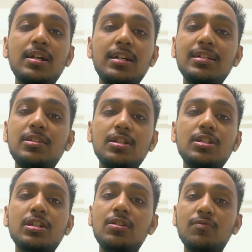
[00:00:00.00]
is just
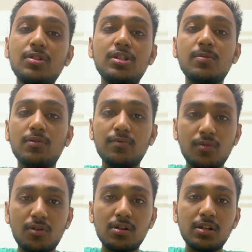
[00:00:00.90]
an invisible
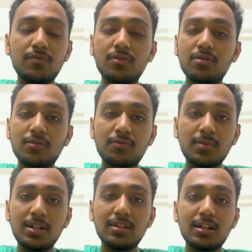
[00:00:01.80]
wall in front of
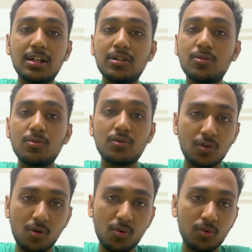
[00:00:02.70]
me that I don't
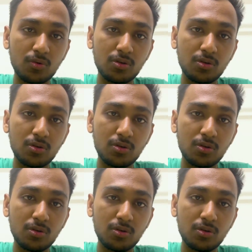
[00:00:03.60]
know.